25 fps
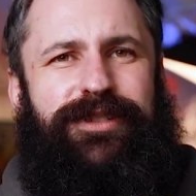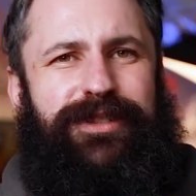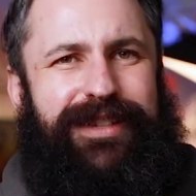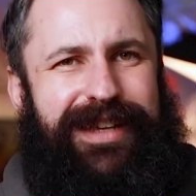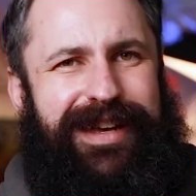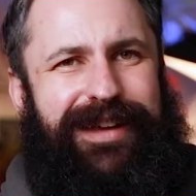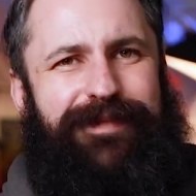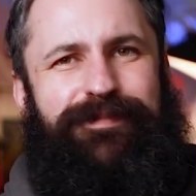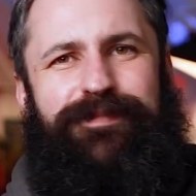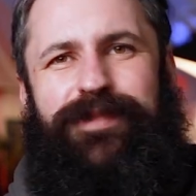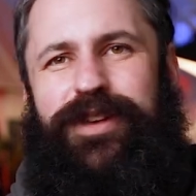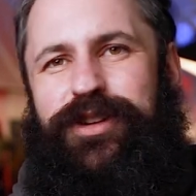So
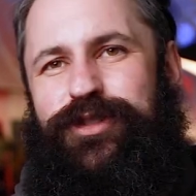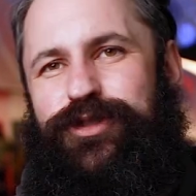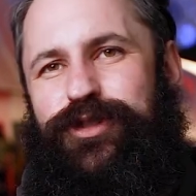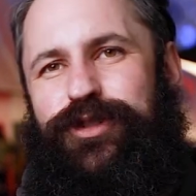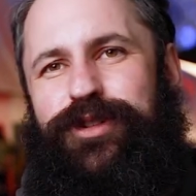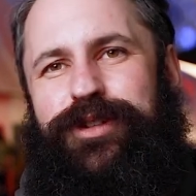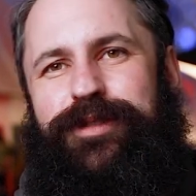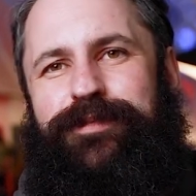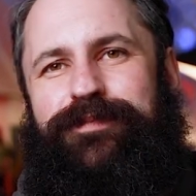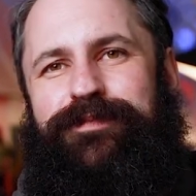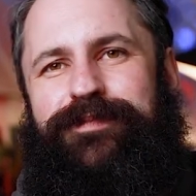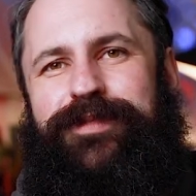yeah,
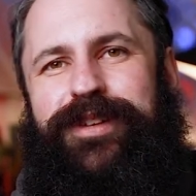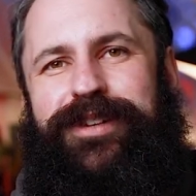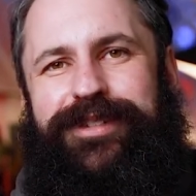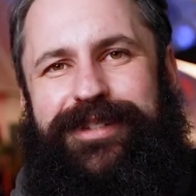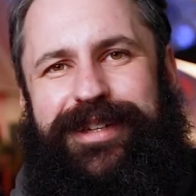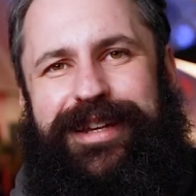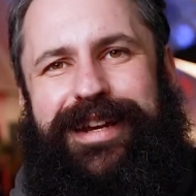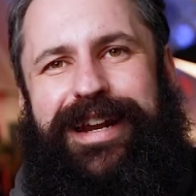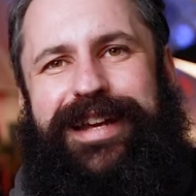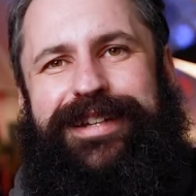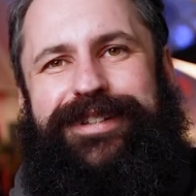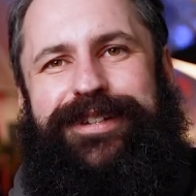enjoy. I'll
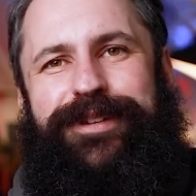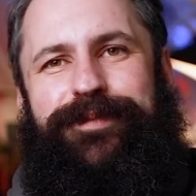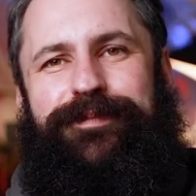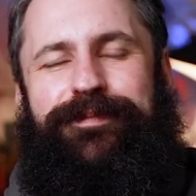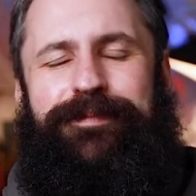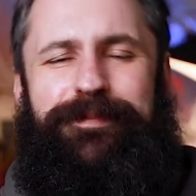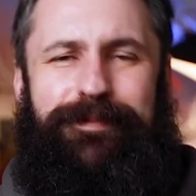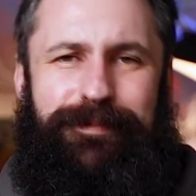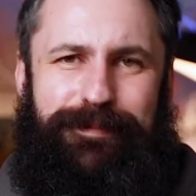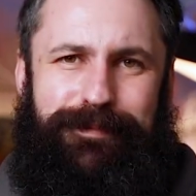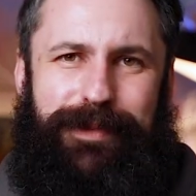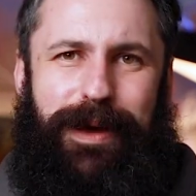see you later.
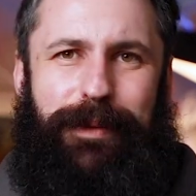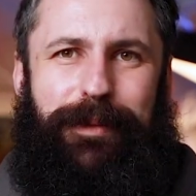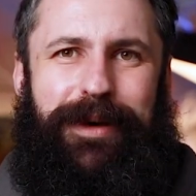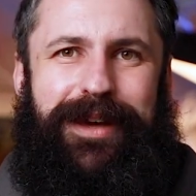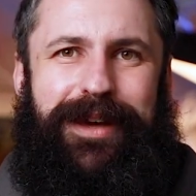Bye